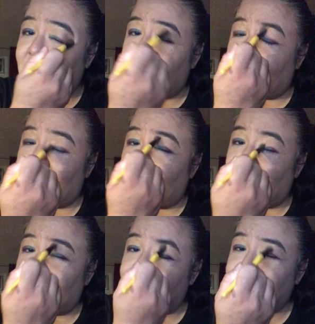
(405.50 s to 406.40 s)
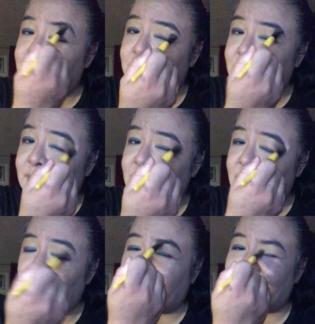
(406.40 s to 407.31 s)
Uh,
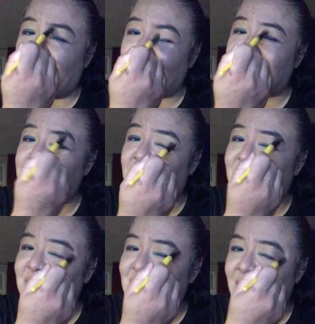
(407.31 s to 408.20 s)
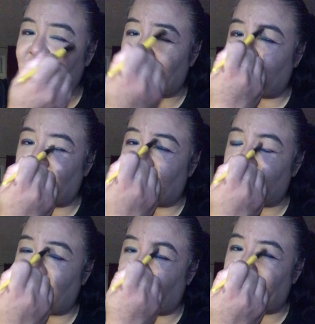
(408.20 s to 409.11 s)
Not tights, but it's like the
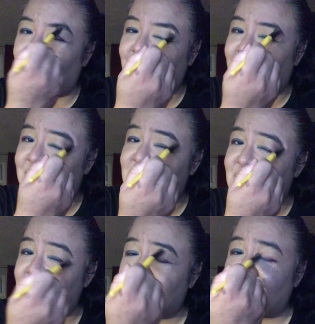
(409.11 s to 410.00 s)
footless